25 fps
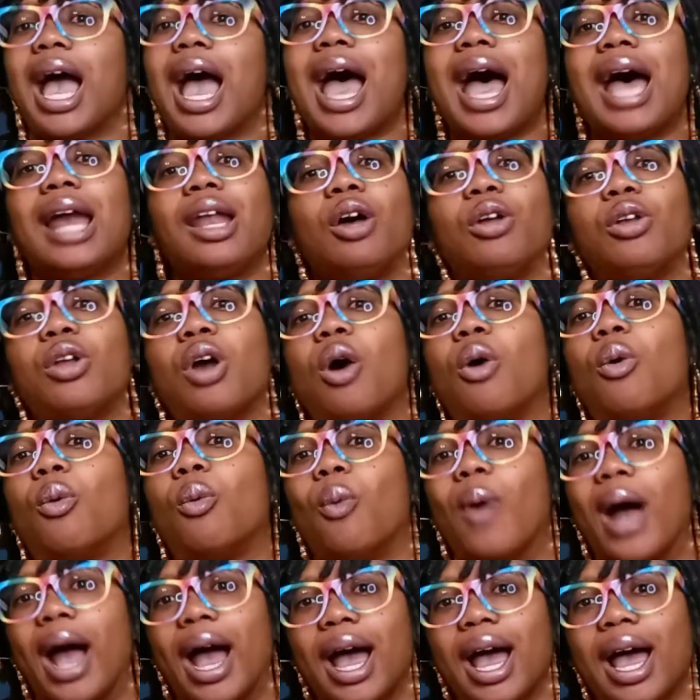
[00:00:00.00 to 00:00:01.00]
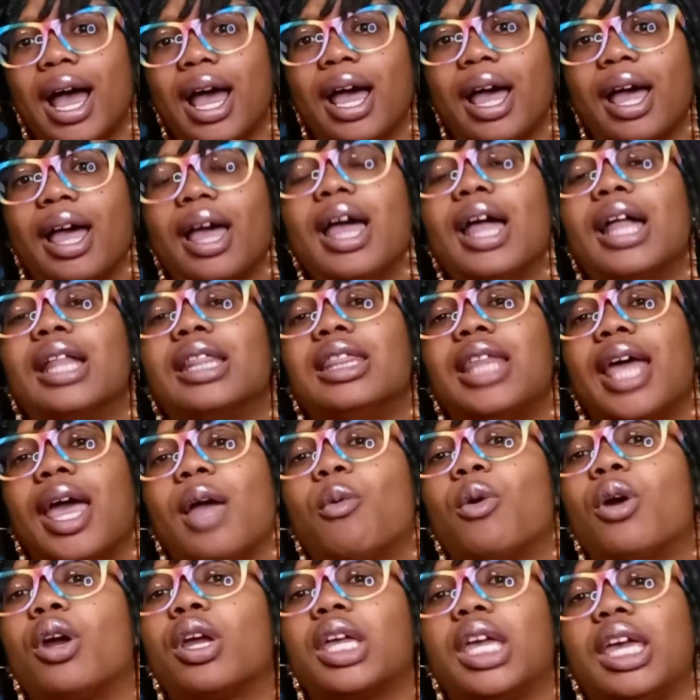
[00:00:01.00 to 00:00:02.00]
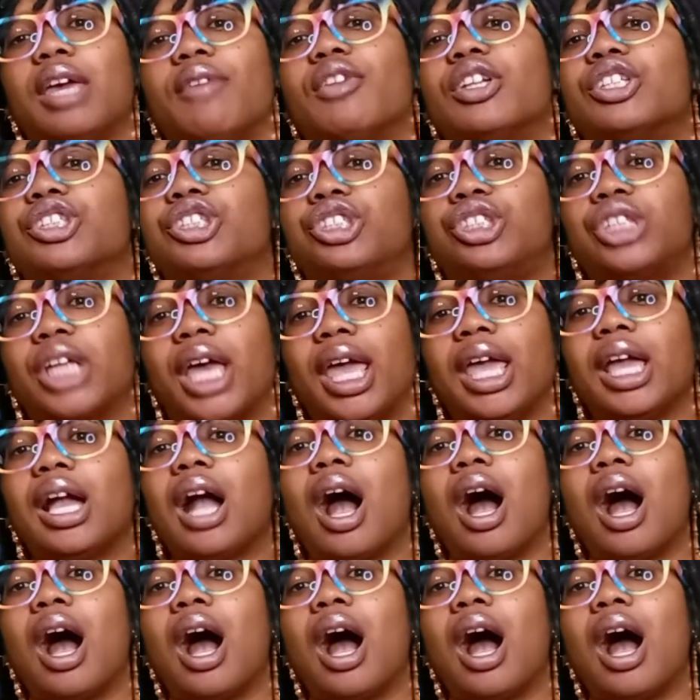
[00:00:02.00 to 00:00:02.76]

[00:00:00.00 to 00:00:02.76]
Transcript: I don't know why they were giving Shake